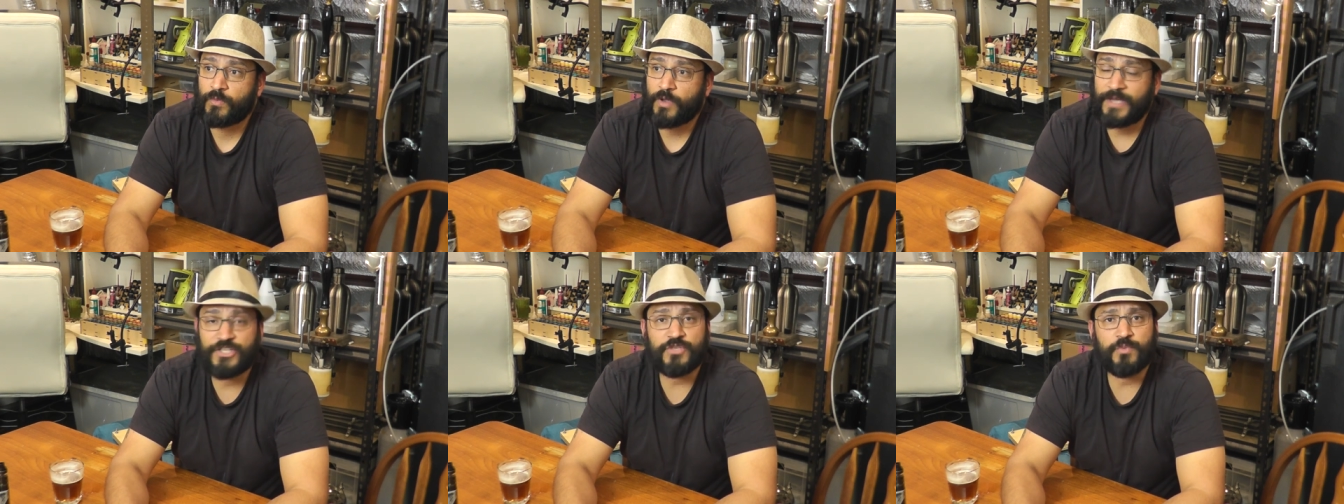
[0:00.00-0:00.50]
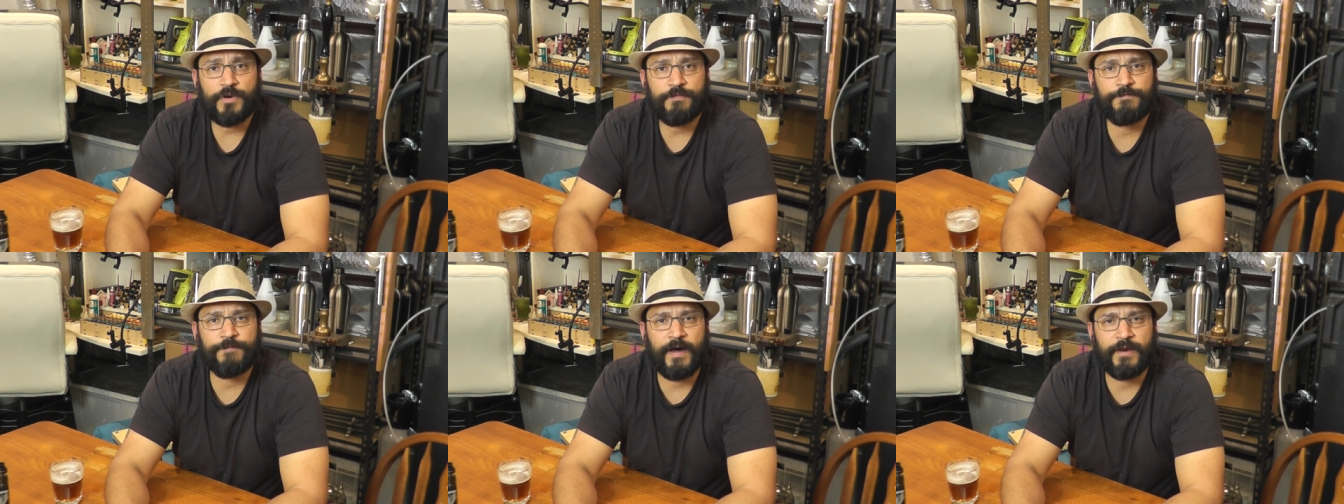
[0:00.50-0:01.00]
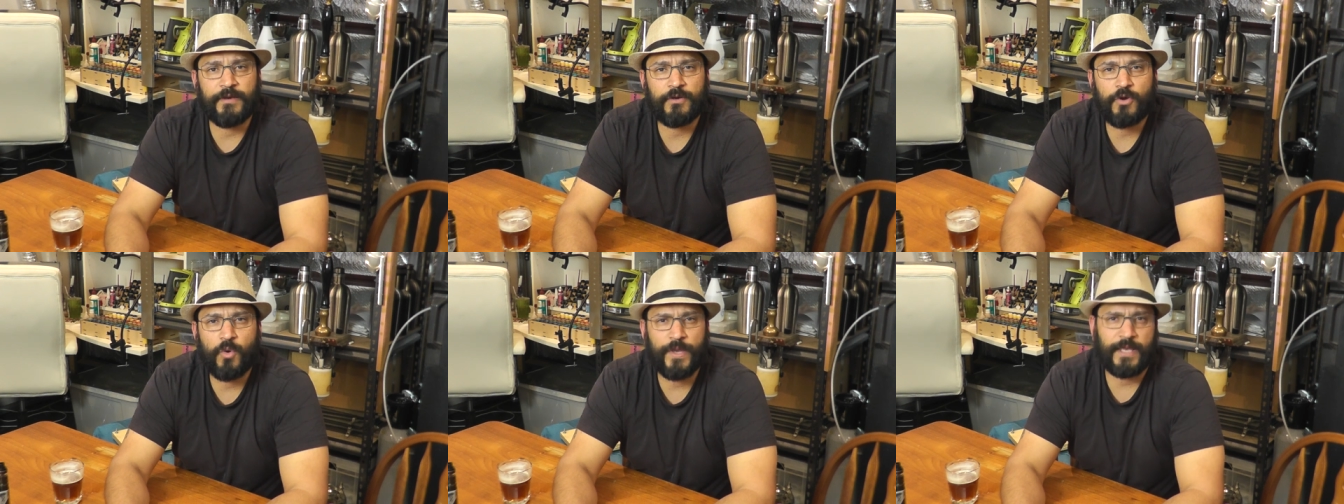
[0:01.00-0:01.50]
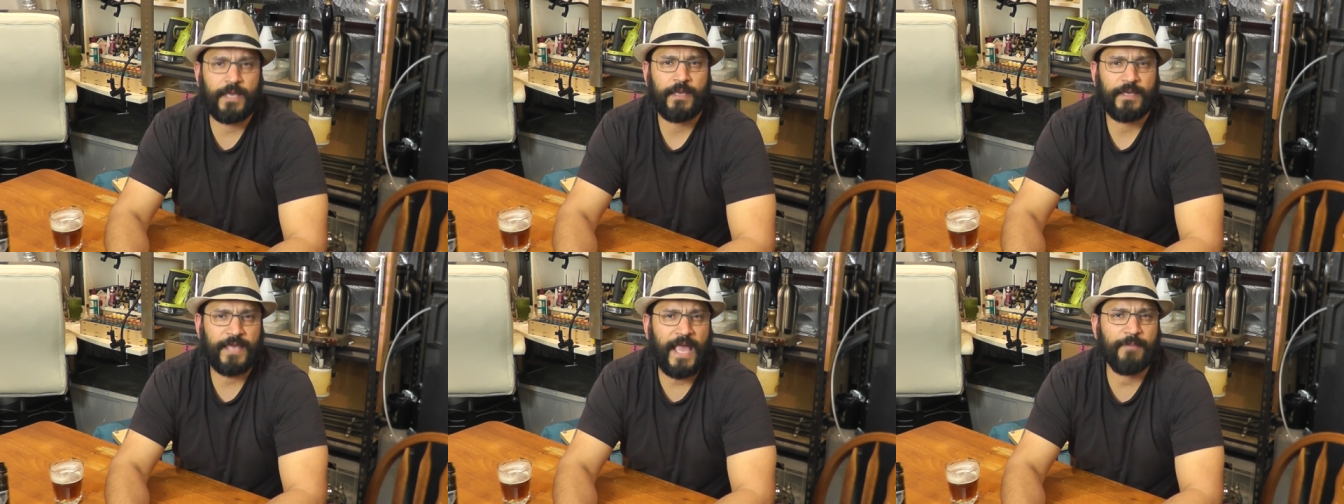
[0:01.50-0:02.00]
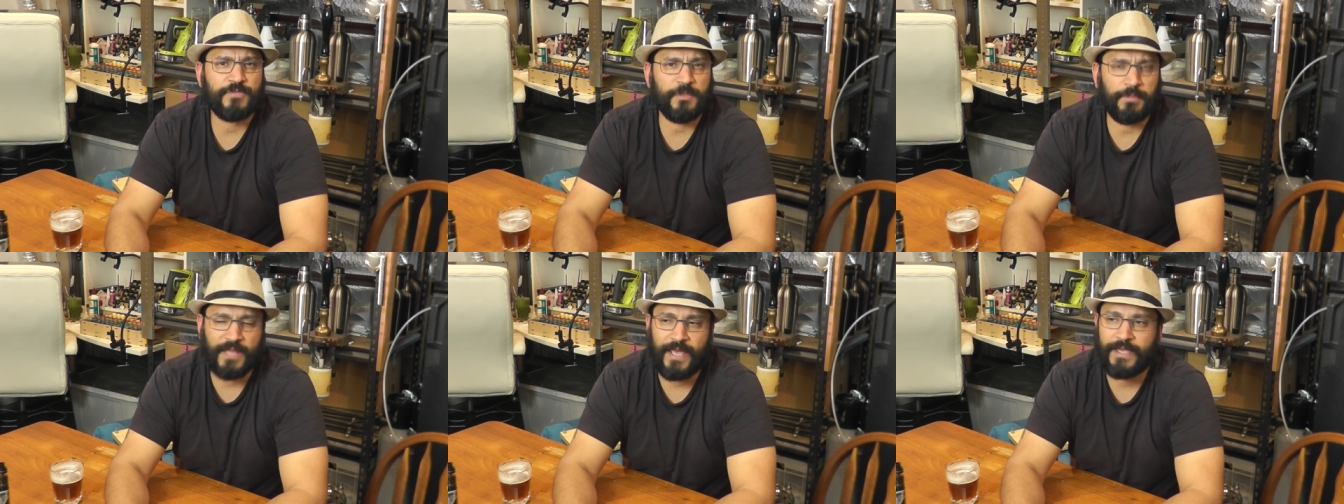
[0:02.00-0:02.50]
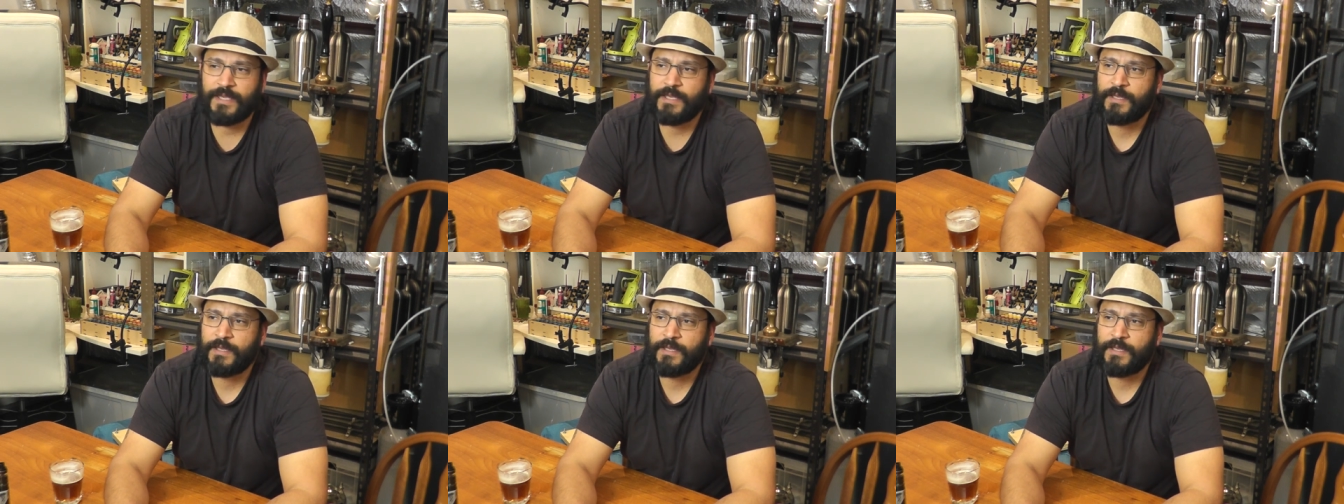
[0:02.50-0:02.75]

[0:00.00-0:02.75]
I just want a fun, quick game to play.